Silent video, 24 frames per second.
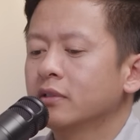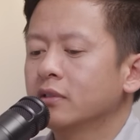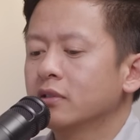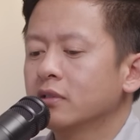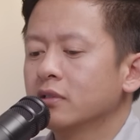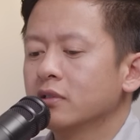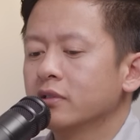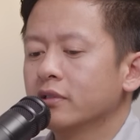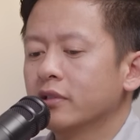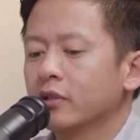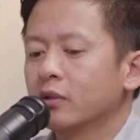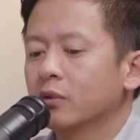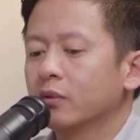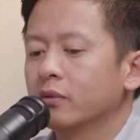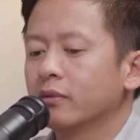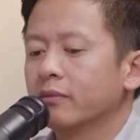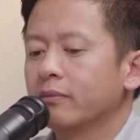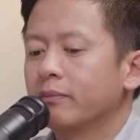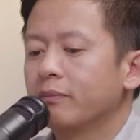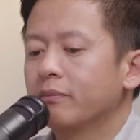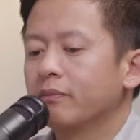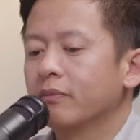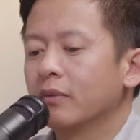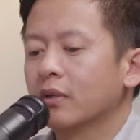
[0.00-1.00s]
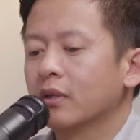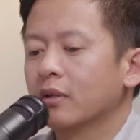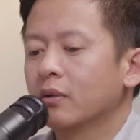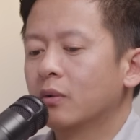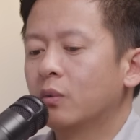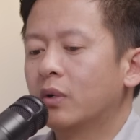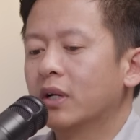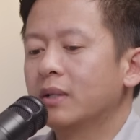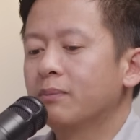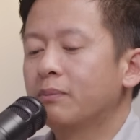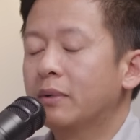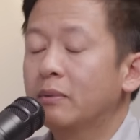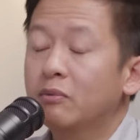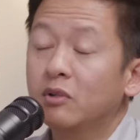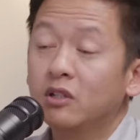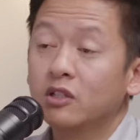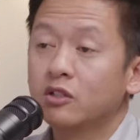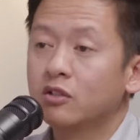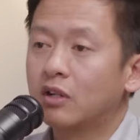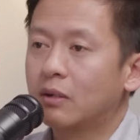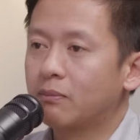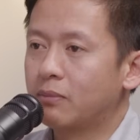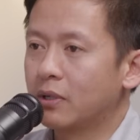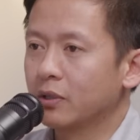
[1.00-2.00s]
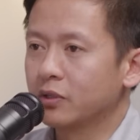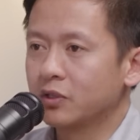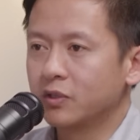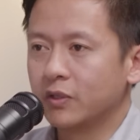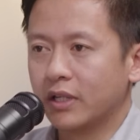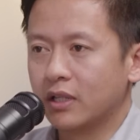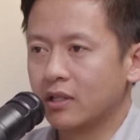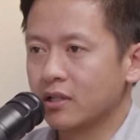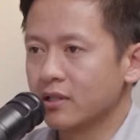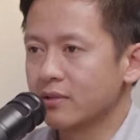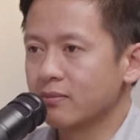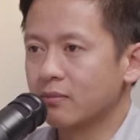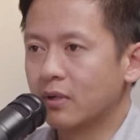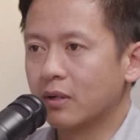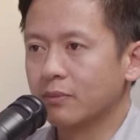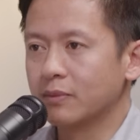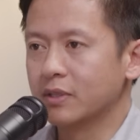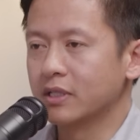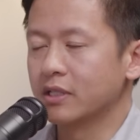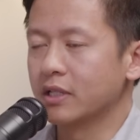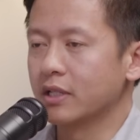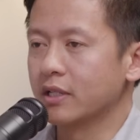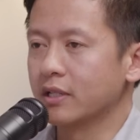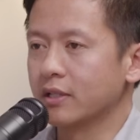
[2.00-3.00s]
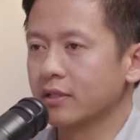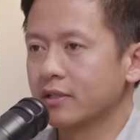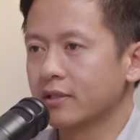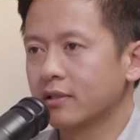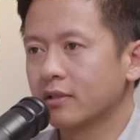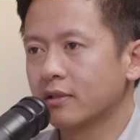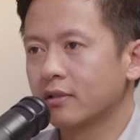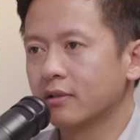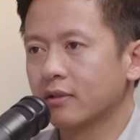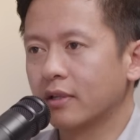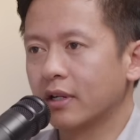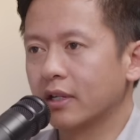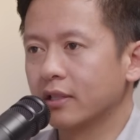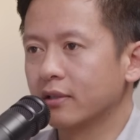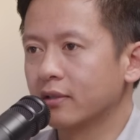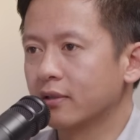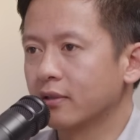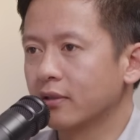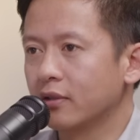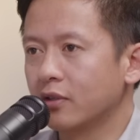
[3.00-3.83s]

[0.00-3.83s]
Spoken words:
So what people know about you at this moment is that